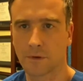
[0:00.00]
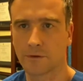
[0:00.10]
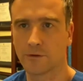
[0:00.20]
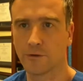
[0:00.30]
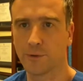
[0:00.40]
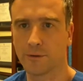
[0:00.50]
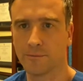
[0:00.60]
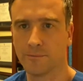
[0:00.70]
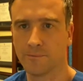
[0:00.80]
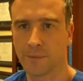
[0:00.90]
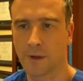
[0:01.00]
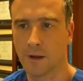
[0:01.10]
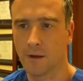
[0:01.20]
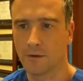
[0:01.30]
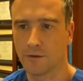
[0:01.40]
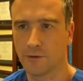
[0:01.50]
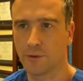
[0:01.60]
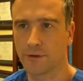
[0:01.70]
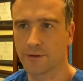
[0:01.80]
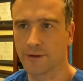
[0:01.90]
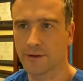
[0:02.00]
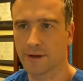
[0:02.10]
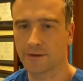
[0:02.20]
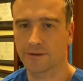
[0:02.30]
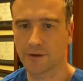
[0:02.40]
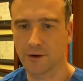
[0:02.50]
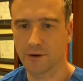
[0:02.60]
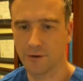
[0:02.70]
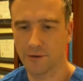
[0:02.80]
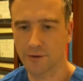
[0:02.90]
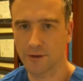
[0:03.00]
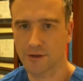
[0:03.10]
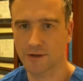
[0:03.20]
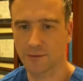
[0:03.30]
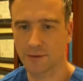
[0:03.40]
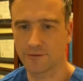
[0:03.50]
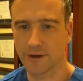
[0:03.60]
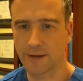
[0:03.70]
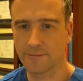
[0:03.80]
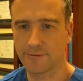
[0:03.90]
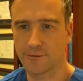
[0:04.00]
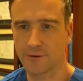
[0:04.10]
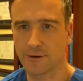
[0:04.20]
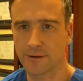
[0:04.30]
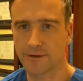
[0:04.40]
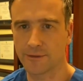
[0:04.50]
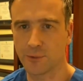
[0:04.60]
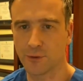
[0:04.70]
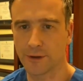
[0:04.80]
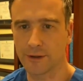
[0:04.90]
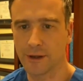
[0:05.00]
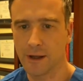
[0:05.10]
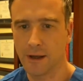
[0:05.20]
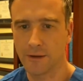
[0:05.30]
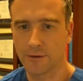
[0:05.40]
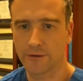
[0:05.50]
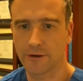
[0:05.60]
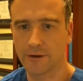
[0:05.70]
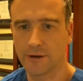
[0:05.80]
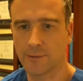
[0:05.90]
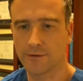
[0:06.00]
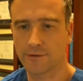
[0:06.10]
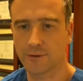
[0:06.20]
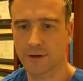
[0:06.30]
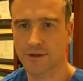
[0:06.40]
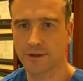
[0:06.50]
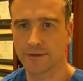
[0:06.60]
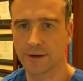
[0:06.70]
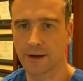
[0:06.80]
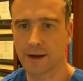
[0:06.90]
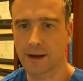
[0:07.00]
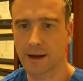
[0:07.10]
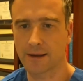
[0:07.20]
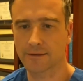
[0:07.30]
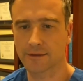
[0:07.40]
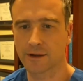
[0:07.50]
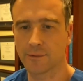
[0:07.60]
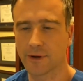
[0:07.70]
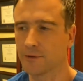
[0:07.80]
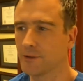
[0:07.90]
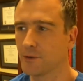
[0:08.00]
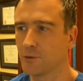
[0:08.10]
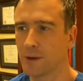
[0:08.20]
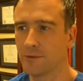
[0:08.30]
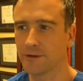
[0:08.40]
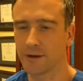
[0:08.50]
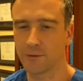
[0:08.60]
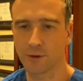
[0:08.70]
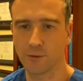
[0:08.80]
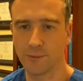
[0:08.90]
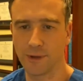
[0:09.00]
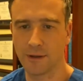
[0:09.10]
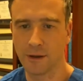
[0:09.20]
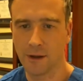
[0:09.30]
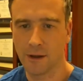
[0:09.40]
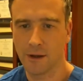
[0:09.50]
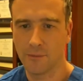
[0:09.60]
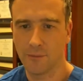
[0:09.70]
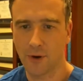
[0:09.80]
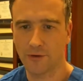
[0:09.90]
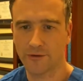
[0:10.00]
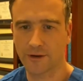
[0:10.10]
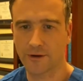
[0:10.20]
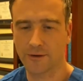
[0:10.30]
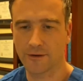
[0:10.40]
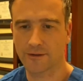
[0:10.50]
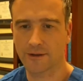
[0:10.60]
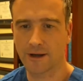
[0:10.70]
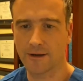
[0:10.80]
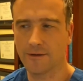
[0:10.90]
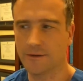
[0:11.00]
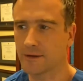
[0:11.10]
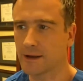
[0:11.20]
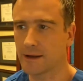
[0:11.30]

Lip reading: Super. Super. I think that's all the questions we have time for at this point. There's a number of questions asking about the website where we'll be posting all these slides.